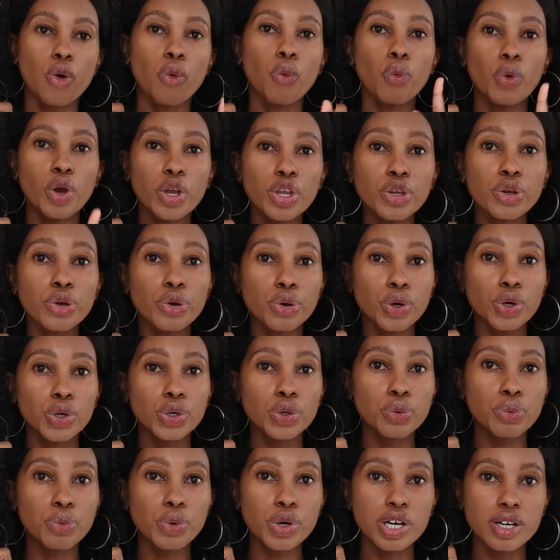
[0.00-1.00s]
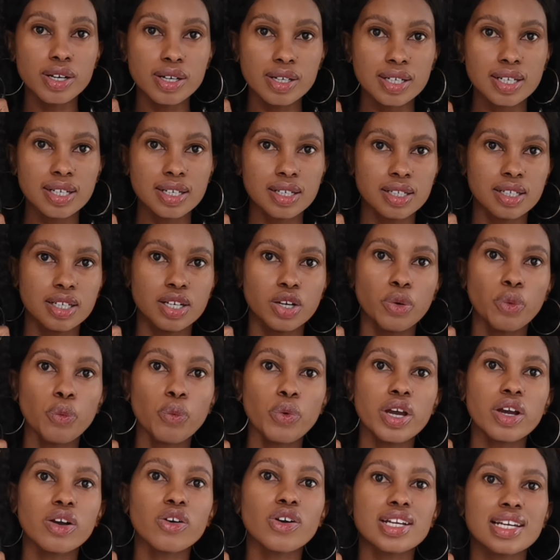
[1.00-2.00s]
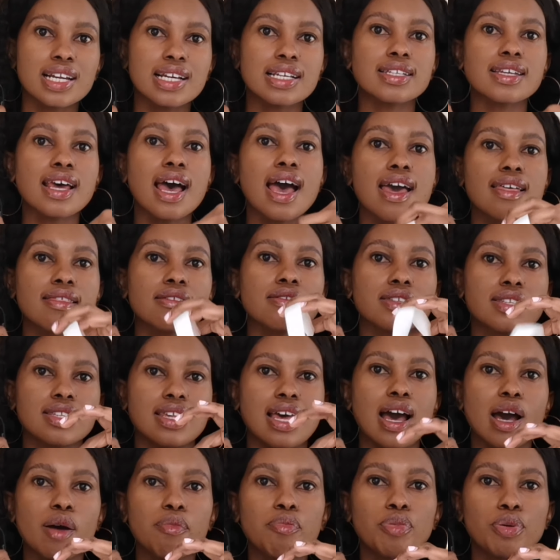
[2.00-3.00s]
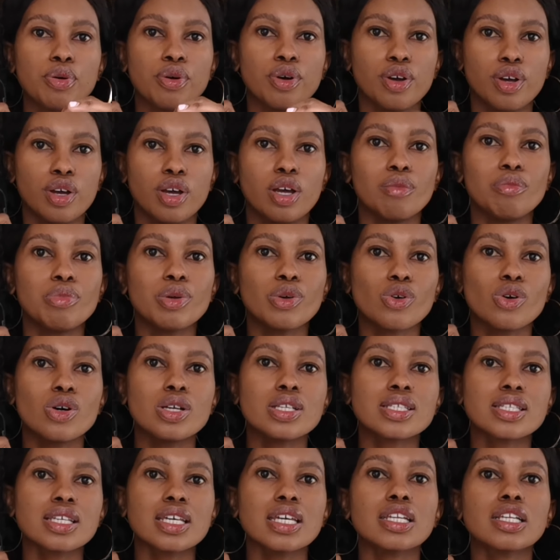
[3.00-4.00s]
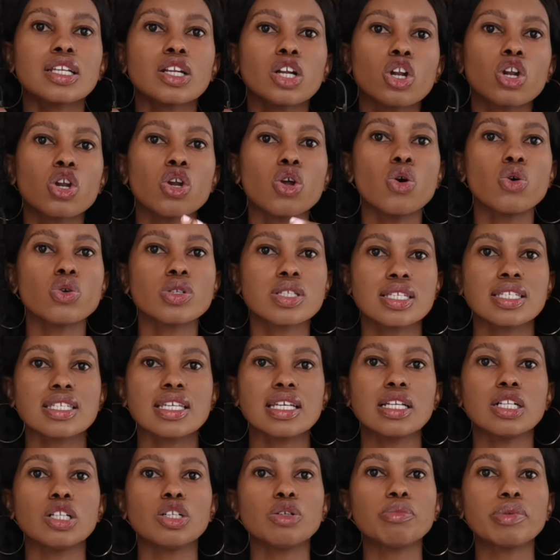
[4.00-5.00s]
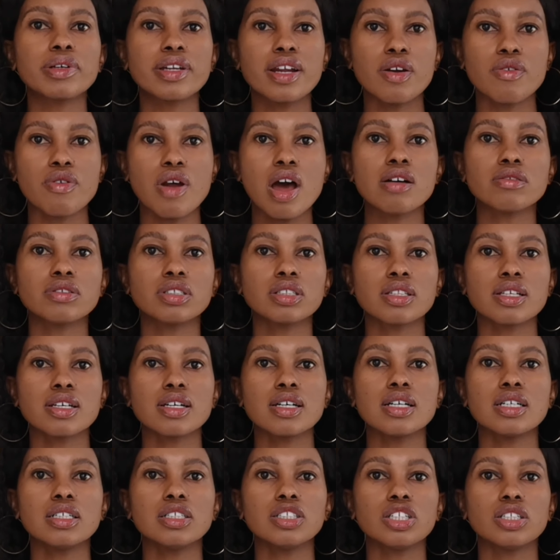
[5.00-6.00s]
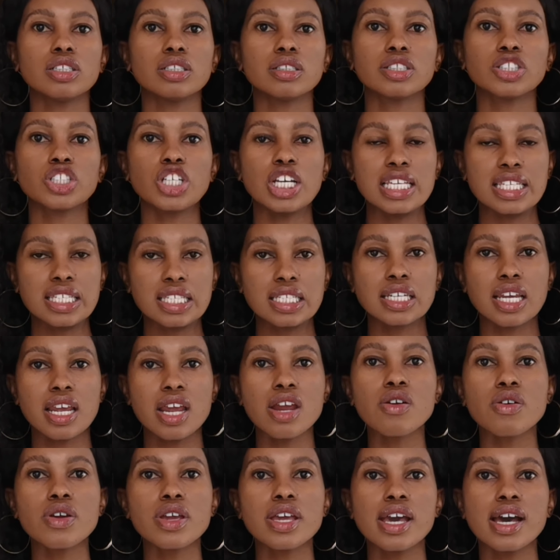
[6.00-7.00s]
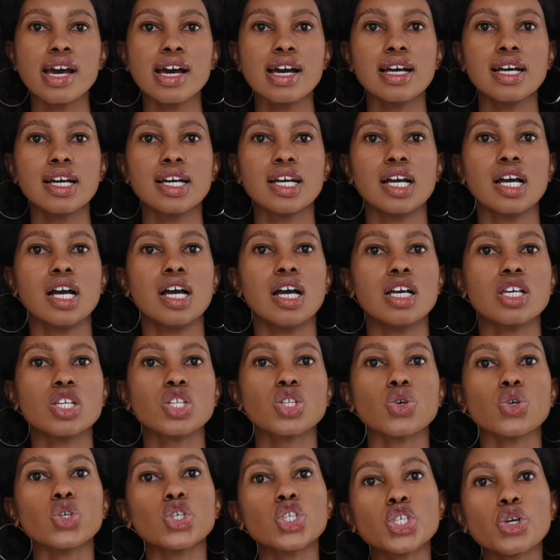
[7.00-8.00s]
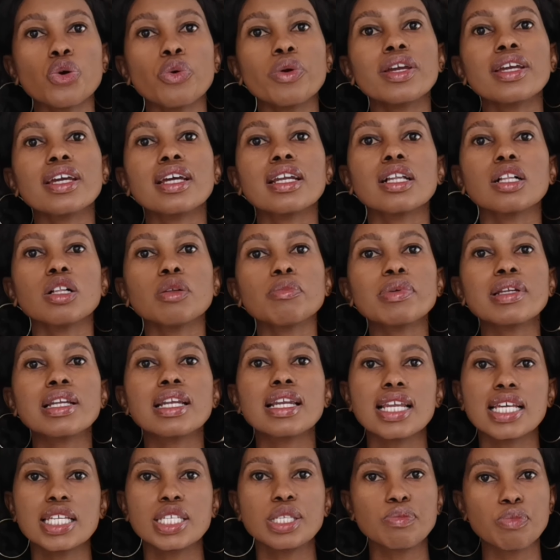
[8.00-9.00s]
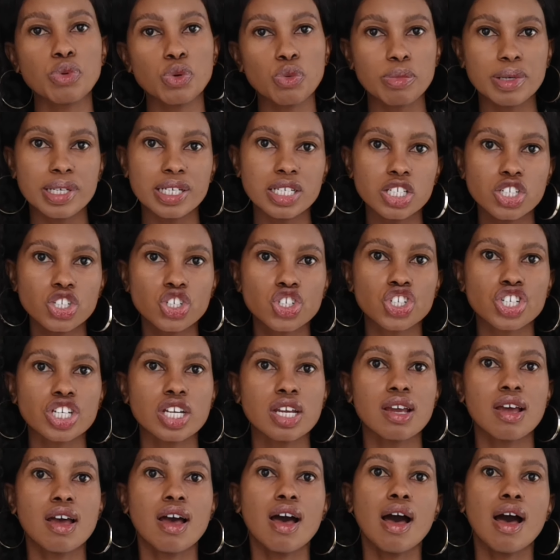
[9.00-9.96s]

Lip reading: when you go to work, we're gonna tie this up because it closes a little bit around the chest area, so showing a little bit less boobage.